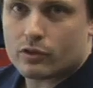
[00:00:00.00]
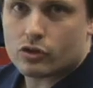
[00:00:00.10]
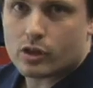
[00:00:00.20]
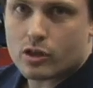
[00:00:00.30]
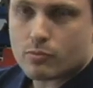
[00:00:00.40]
the
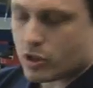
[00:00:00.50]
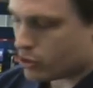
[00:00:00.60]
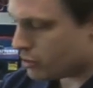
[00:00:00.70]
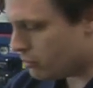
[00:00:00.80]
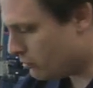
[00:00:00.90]

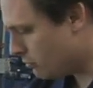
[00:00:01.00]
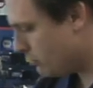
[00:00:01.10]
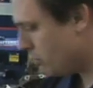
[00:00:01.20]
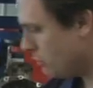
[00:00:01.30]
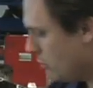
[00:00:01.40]
transmission,
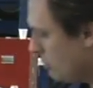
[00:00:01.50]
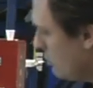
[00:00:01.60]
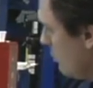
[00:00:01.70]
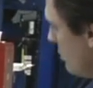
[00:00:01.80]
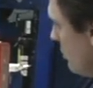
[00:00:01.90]

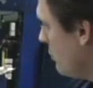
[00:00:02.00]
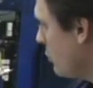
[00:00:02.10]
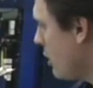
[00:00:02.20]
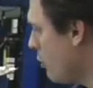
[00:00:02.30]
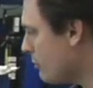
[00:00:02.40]
we'll
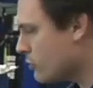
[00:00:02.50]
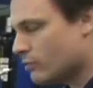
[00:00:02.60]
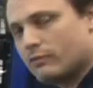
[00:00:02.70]
go up to the